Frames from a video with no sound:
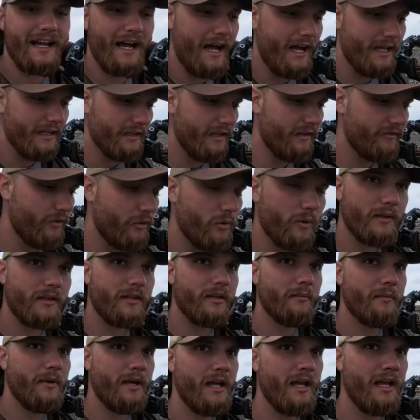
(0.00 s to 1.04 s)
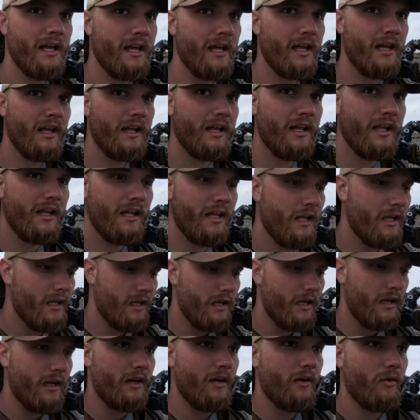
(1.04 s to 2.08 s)
eye level with them,
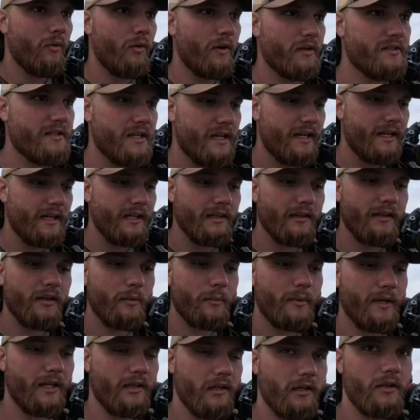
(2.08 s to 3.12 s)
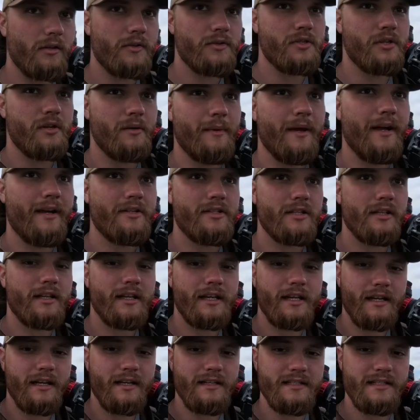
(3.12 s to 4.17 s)
once I get a little bit closer, I'm actually
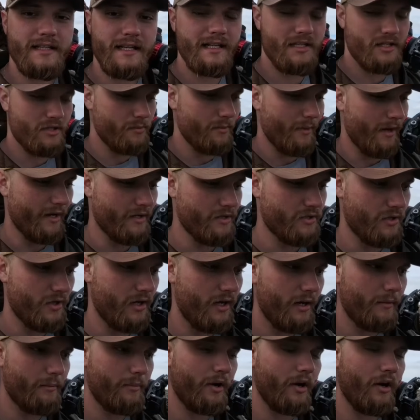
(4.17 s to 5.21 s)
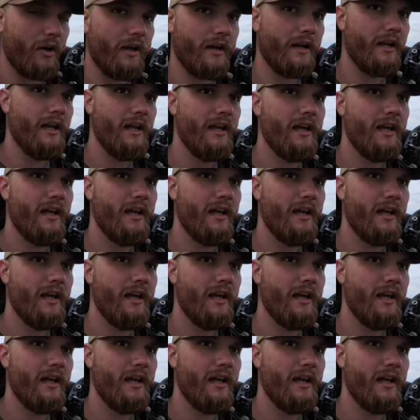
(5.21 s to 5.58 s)
gonna ditch my tripod